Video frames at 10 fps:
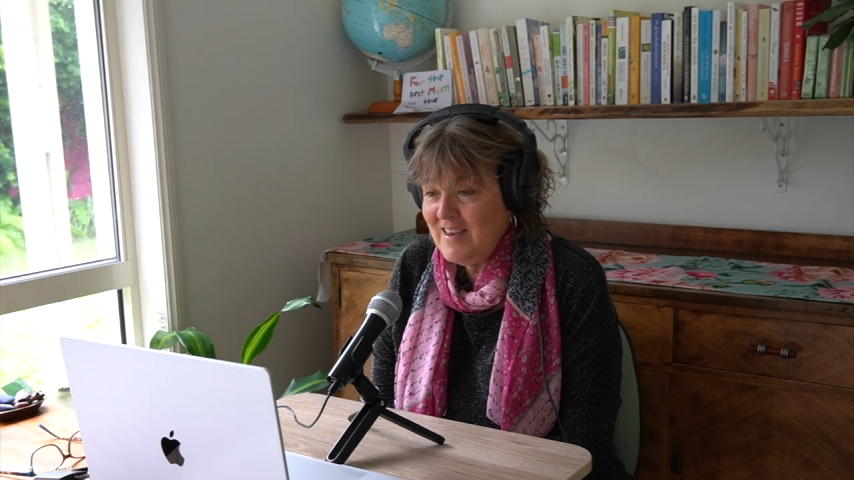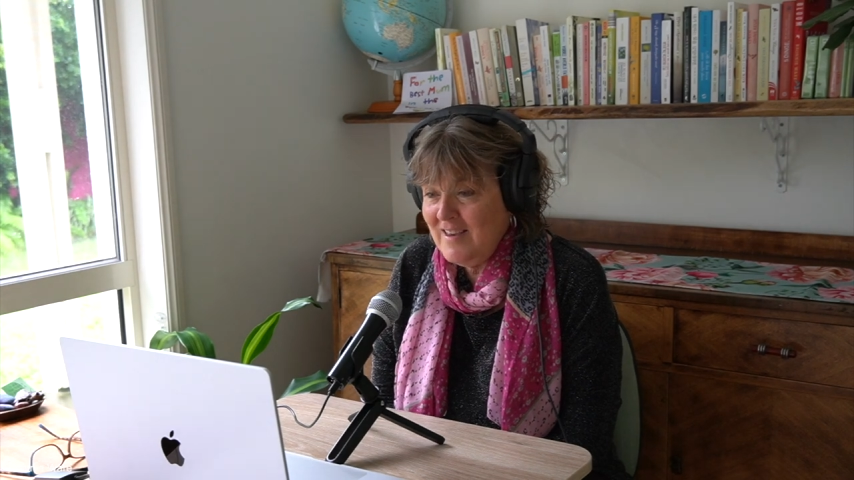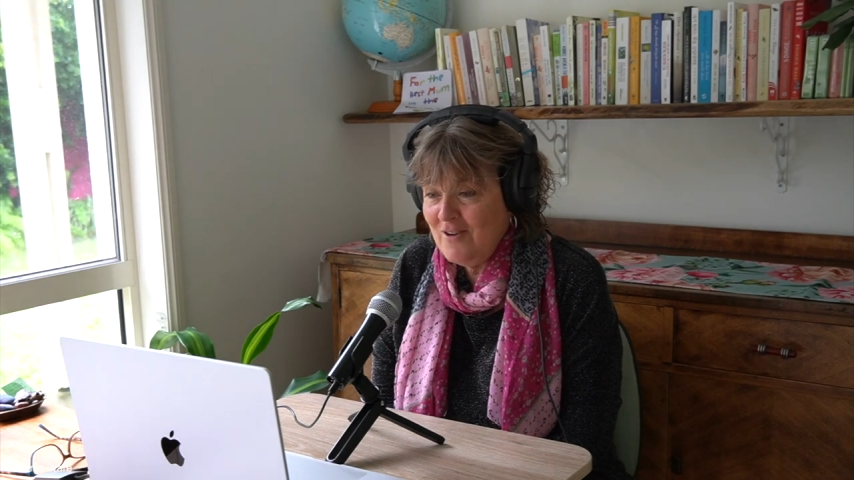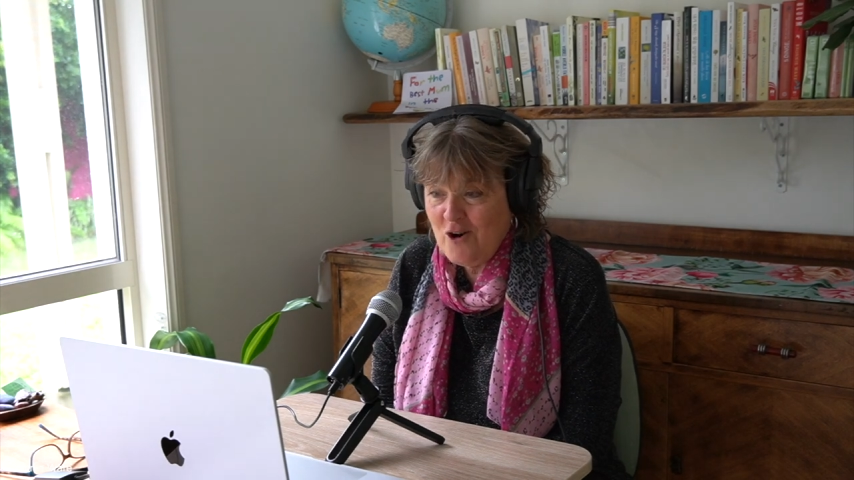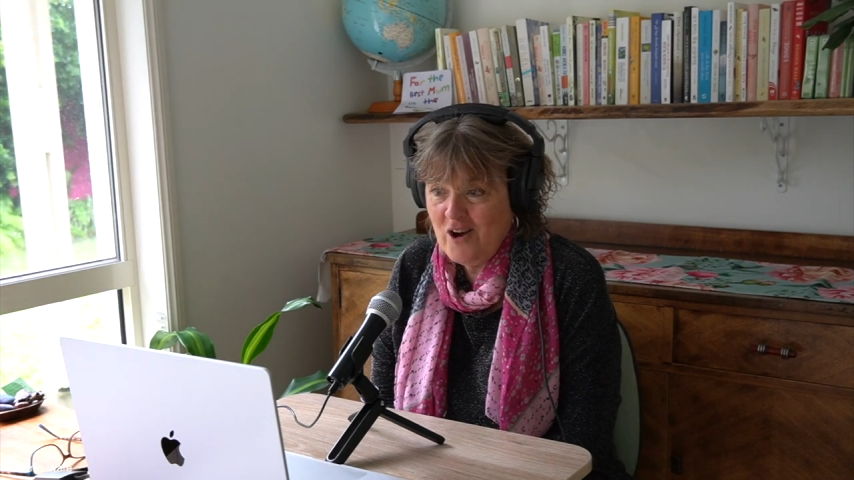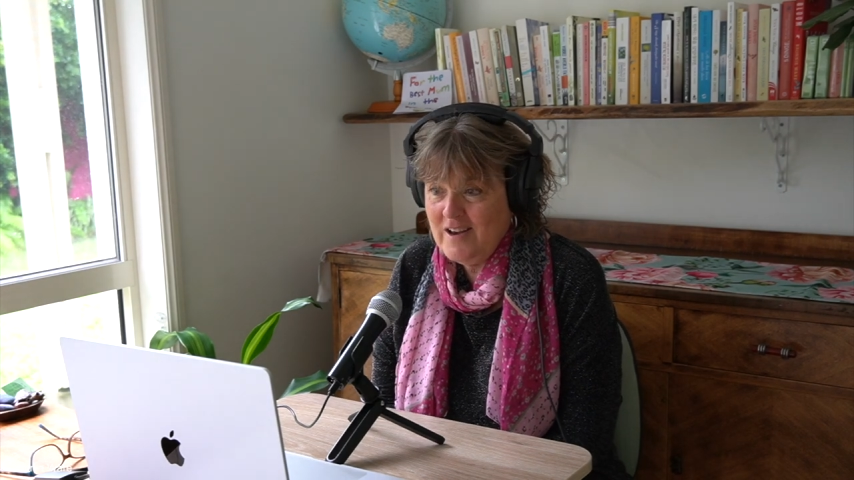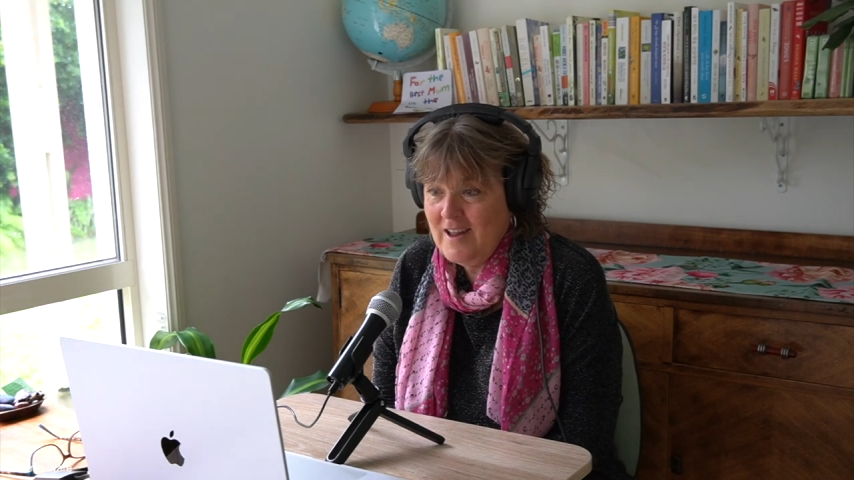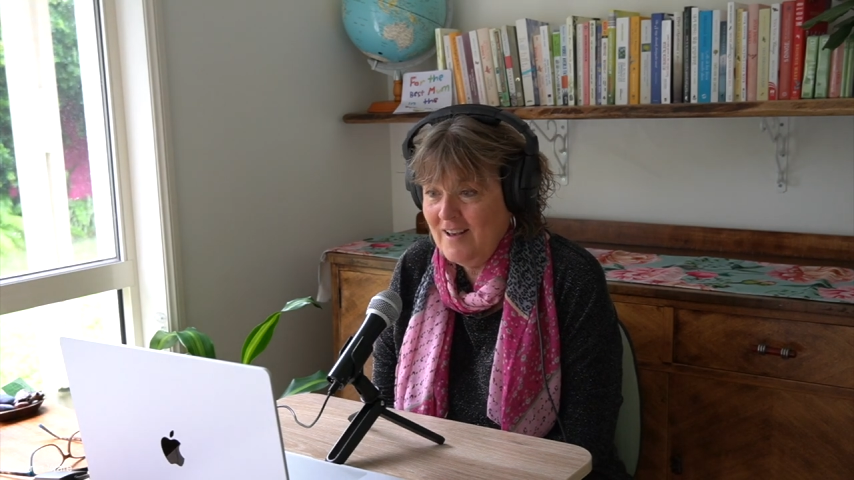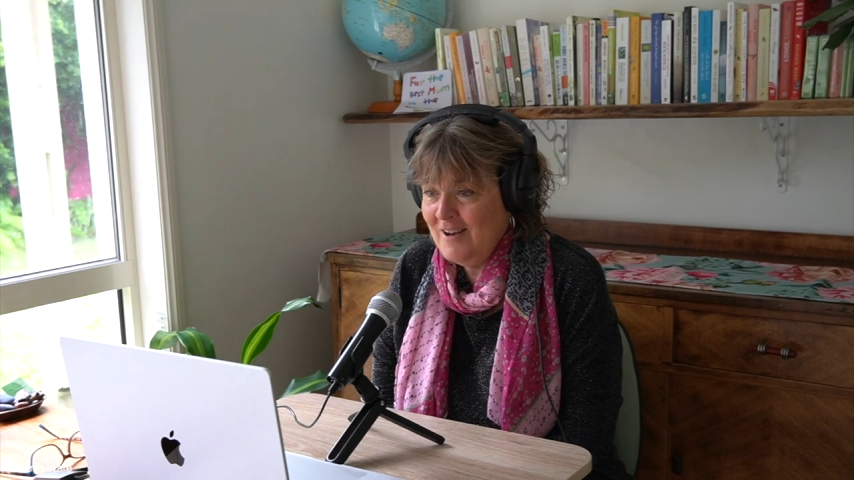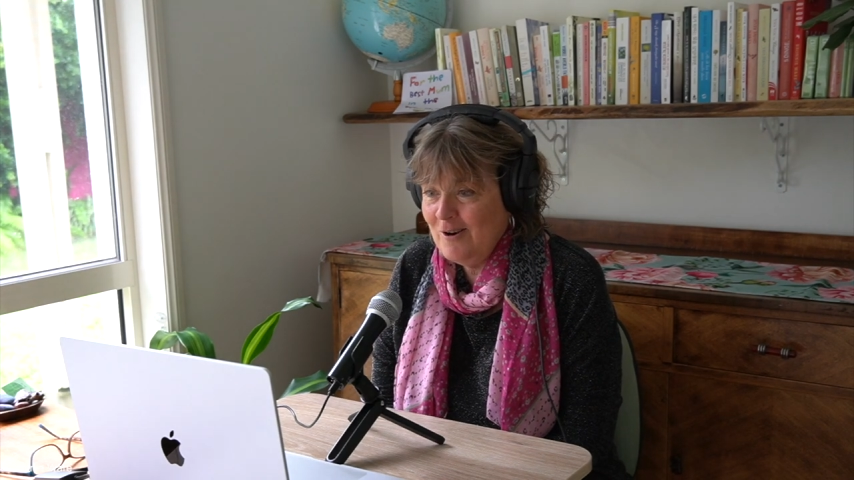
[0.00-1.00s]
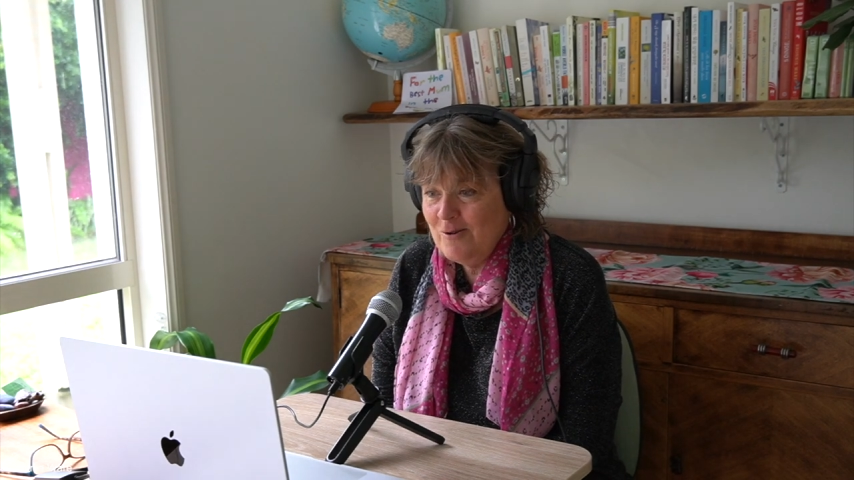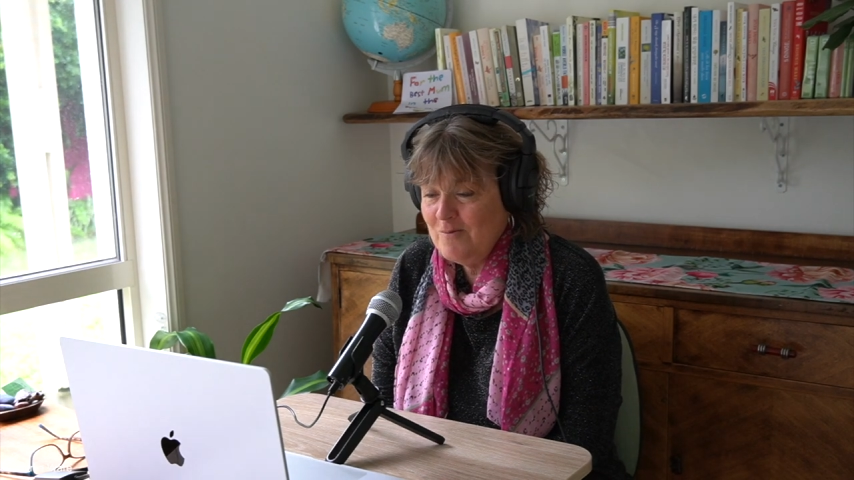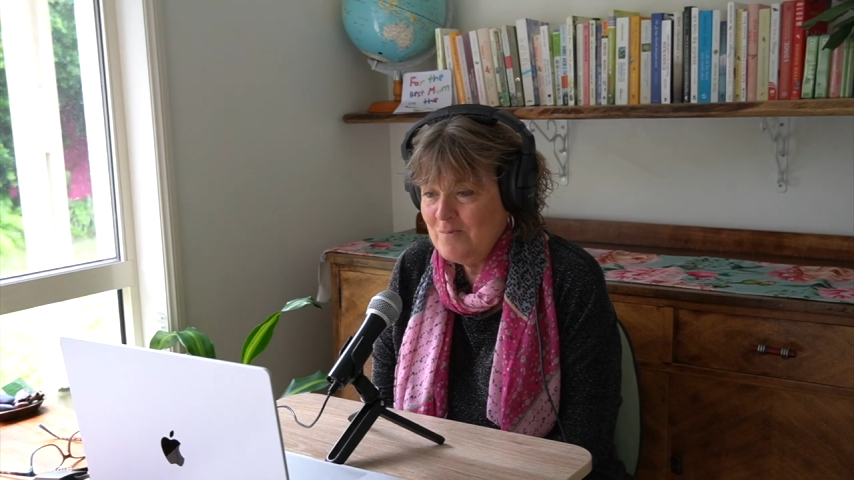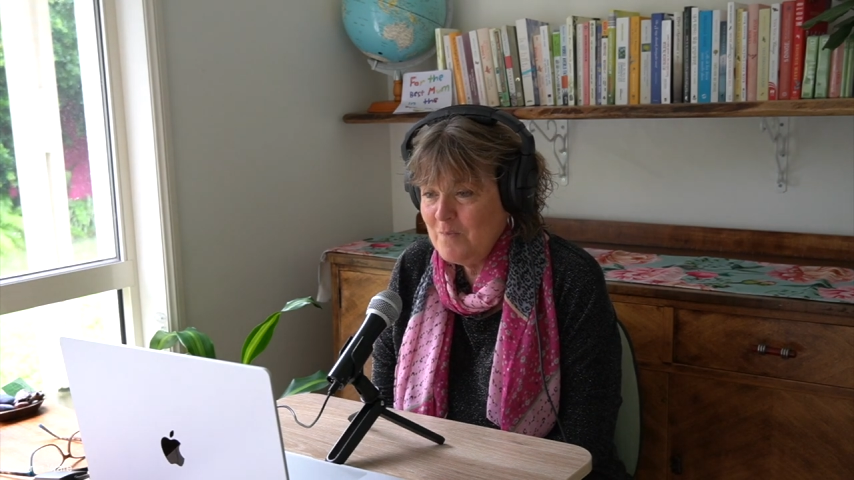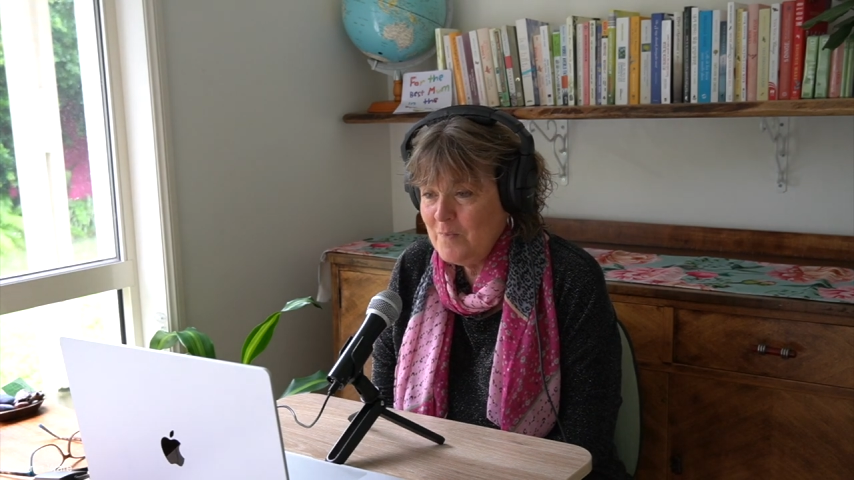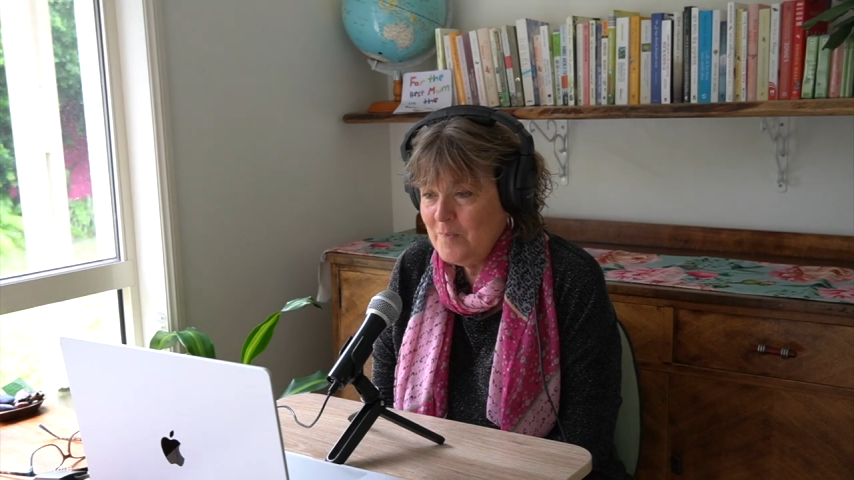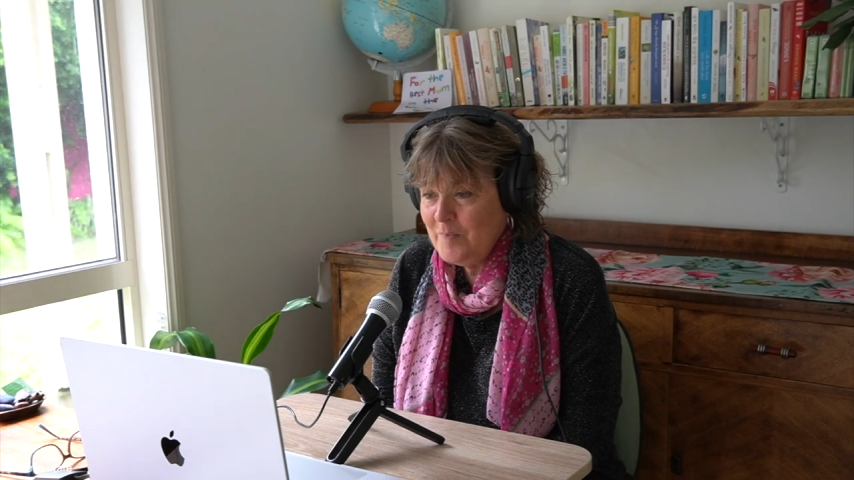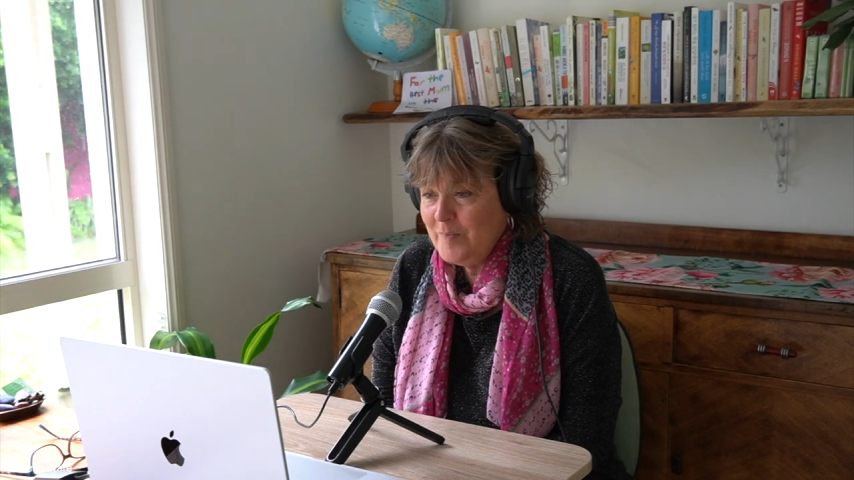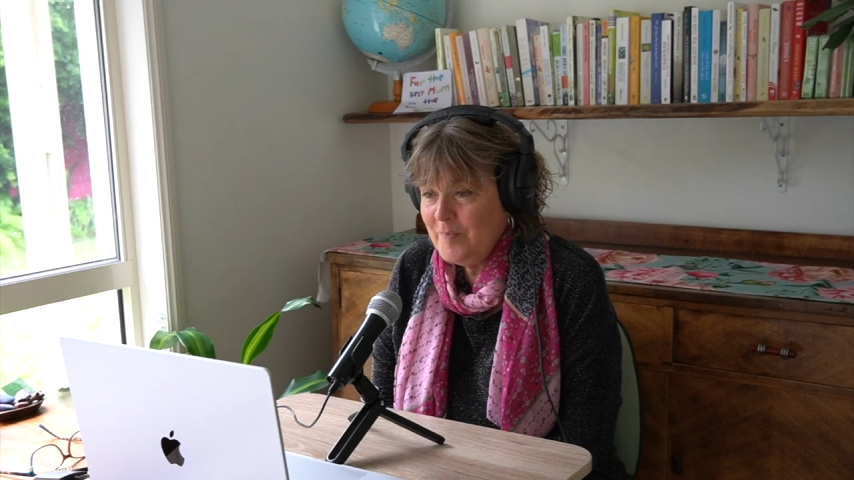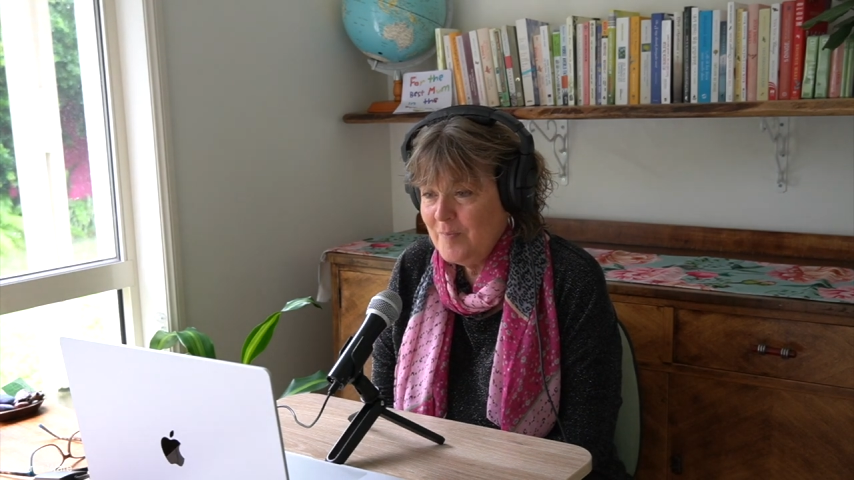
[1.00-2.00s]
I did do a TV one
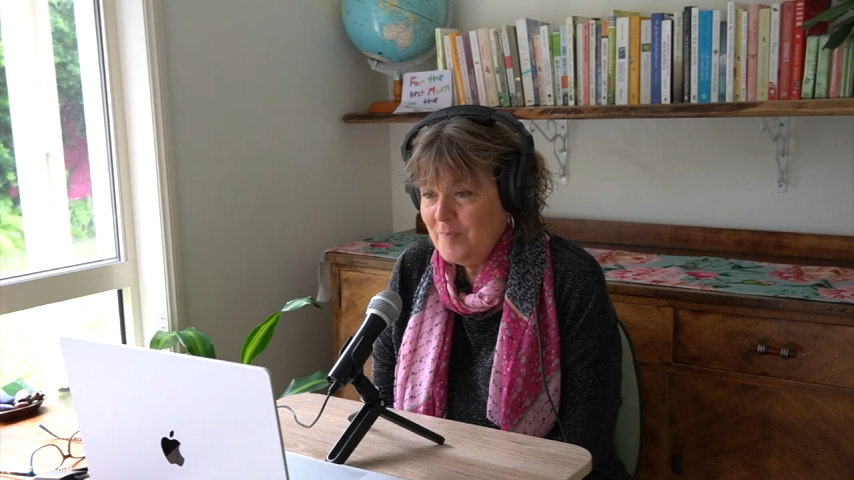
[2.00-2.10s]
recently too